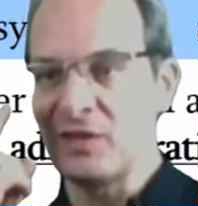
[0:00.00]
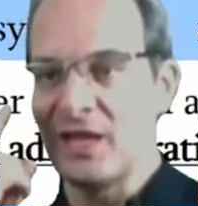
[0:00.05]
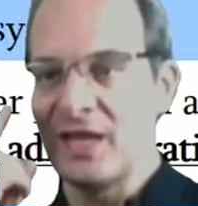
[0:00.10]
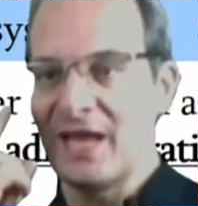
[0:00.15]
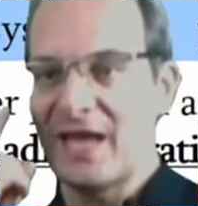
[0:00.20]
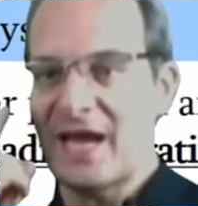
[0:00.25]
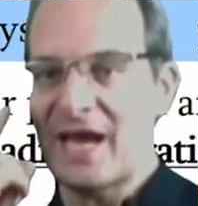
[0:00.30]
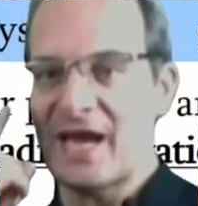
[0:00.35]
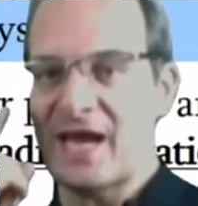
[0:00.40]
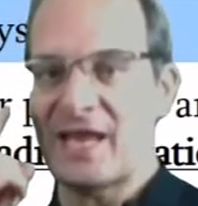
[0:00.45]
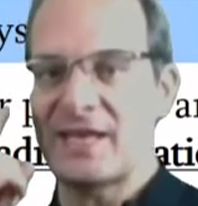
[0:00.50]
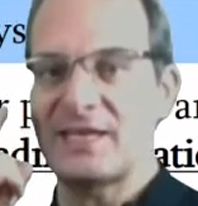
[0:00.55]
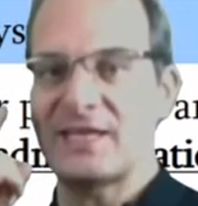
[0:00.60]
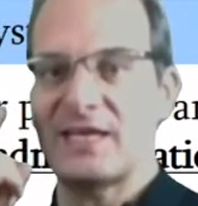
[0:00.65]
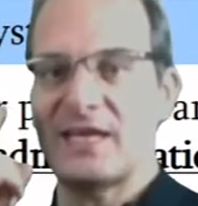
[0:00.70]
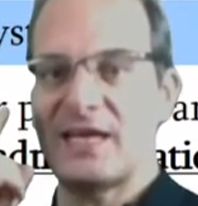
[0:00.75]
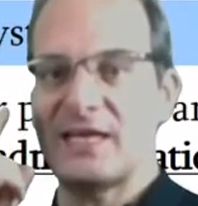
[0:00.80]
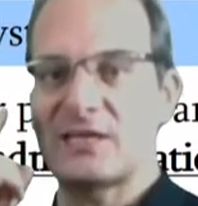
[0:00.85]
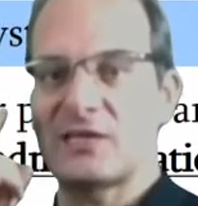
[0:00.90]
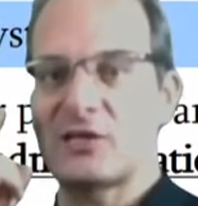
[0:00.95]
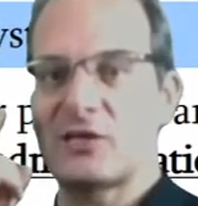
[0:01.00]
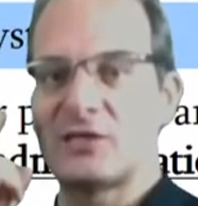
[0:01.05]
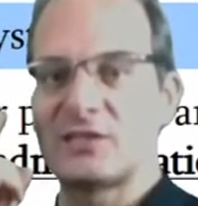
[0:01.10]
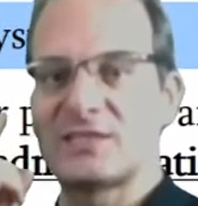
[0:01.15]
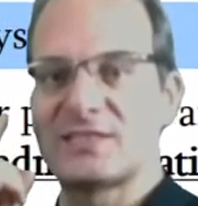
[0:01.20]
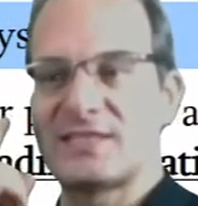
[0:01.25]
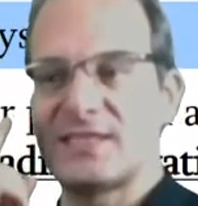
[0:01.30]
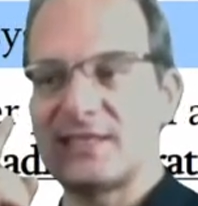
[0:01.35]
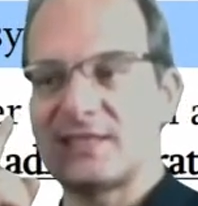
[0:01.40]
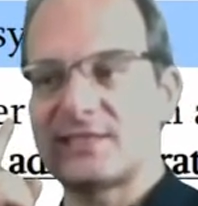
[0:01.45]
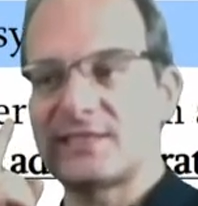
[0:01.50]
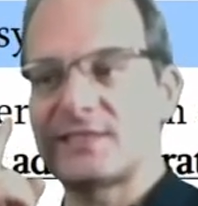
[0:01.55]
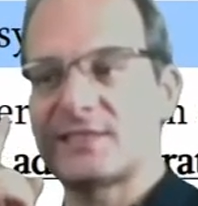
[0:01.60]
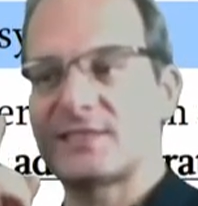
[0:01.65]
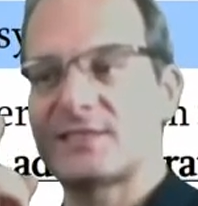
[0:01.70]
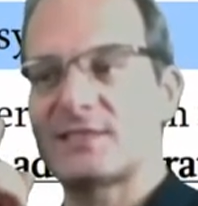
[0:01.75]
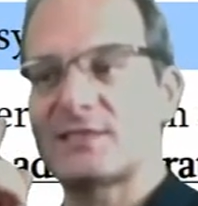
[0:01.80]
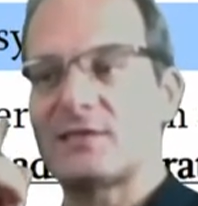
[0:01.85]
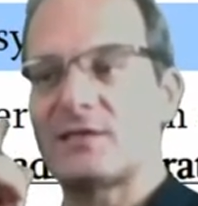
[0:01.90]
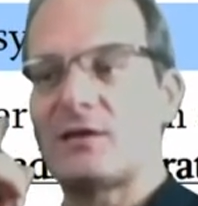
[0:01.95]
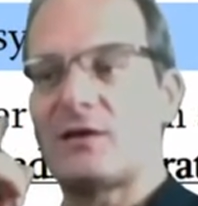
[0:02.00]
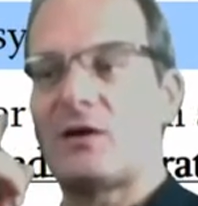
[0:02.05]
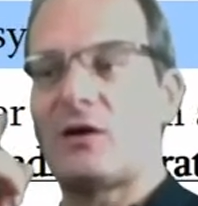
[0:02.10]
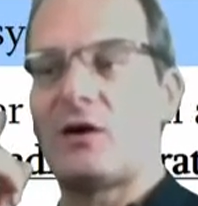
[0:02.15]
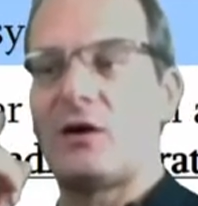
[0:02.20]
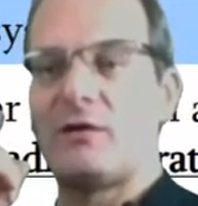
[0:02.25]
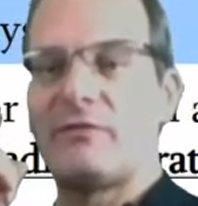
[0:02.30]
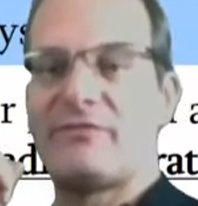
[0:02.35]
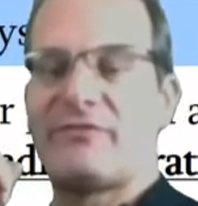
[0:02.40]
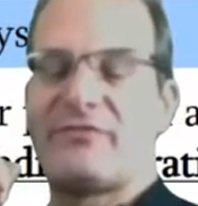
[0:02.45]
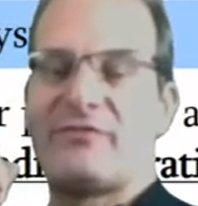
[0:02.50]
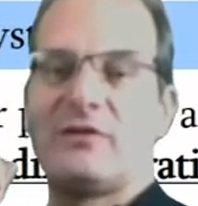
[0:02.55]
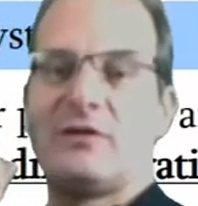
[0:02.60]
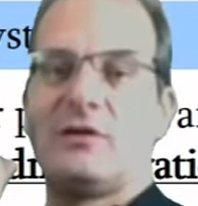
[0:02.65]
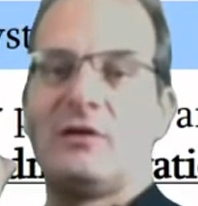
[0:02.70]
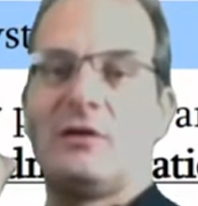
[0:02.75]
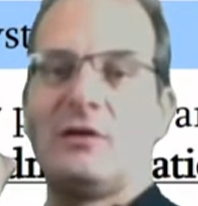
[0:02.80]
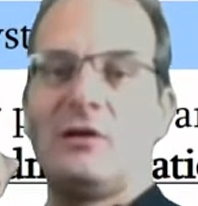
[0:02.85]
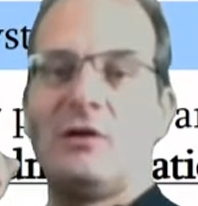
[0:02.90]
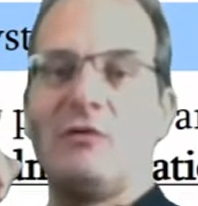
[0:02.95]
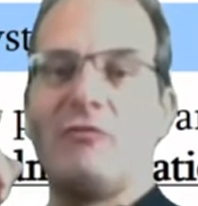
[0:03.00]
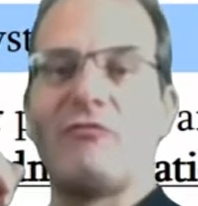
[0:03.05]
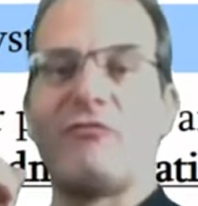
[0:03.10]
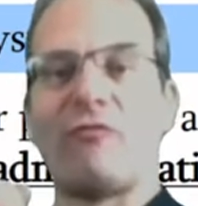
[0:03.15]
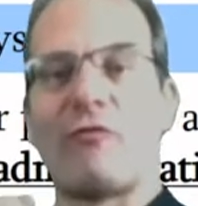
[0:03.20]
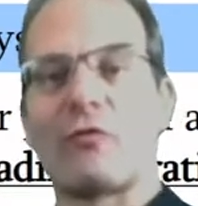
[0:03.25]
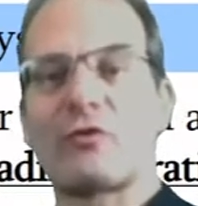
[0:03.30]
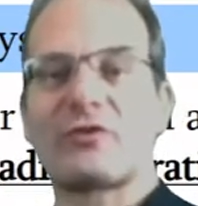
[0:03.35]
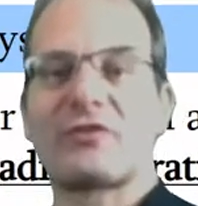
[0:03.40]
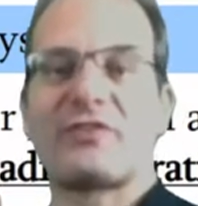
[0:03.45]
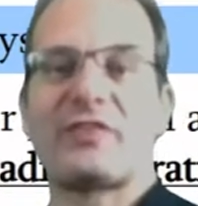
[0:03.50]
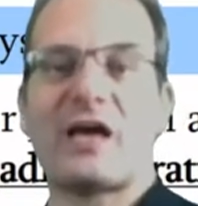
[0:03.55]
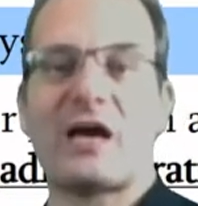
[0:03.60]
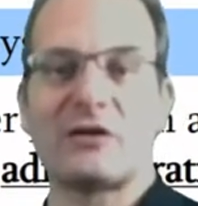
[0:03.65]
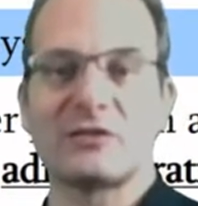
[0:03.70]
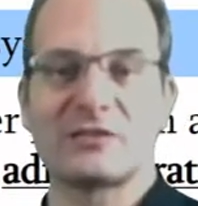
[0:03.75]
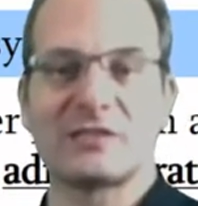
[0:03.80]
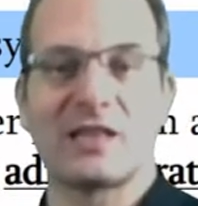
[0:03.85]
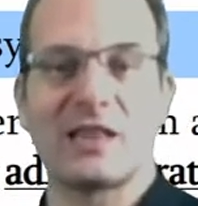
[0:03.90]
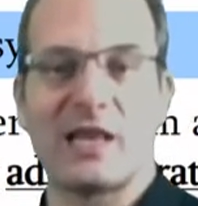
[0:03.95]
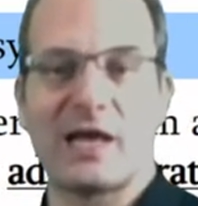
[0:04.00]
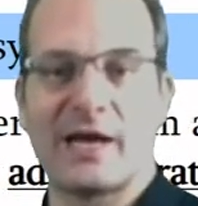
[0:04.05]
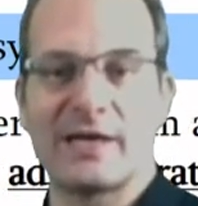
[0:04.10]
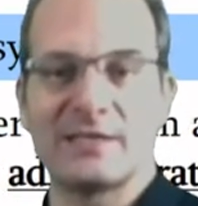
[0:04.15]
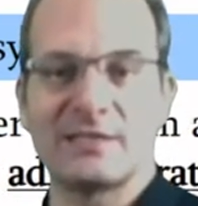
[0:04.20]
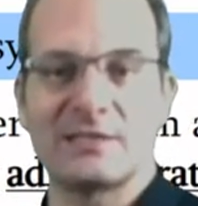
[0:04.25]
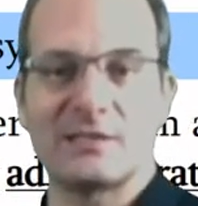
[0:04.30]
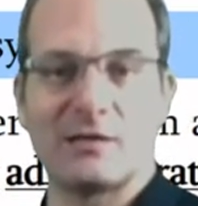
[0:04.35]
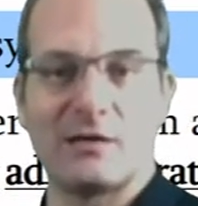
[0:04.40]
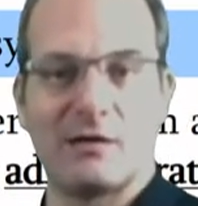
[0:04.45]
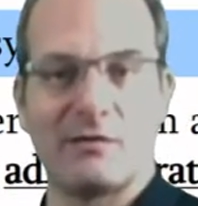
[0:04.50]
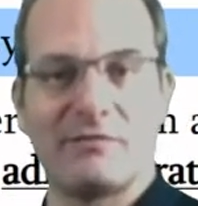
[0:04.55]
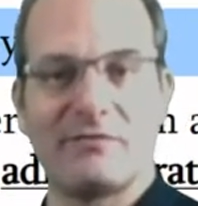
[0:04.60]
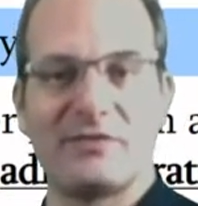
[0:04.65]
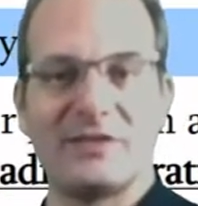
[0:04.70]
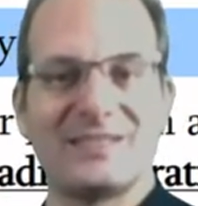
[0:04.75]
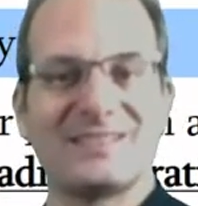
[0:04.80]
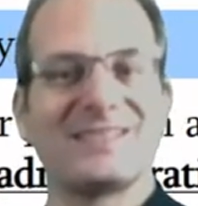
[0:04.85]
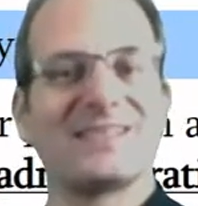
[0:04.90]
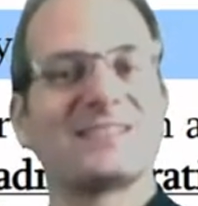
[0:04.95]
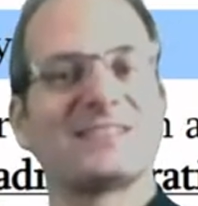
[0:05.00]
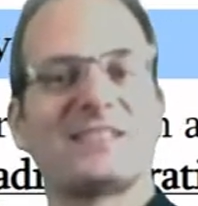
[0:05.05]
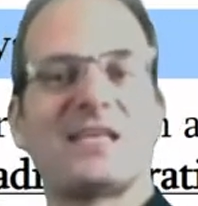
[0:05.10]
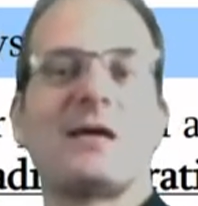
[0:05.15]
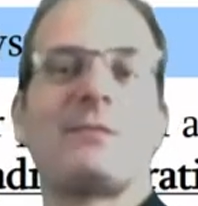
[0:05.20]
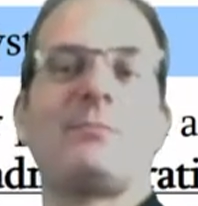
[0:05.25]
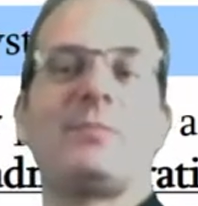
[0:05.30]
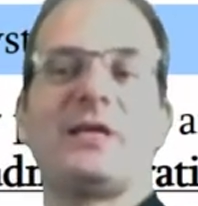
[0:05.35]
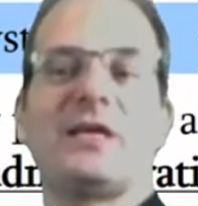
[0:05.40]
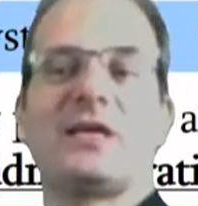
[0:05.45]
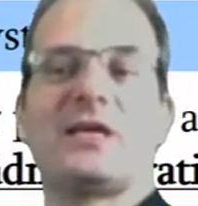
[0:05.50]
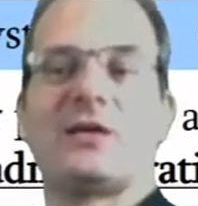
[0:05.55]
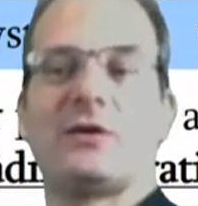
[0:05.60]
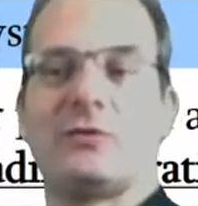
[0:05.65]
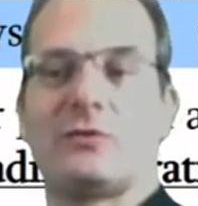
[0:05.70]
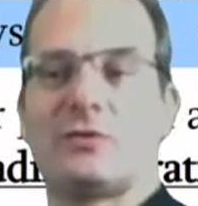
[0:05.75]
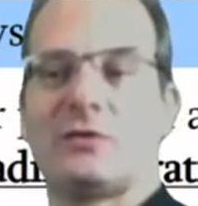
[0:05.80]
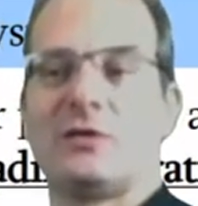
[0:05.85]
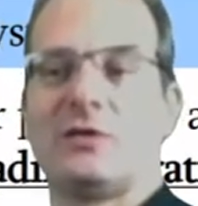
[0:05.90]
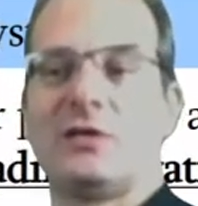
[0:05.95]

and it consists of 4,000 lines of this assembly code.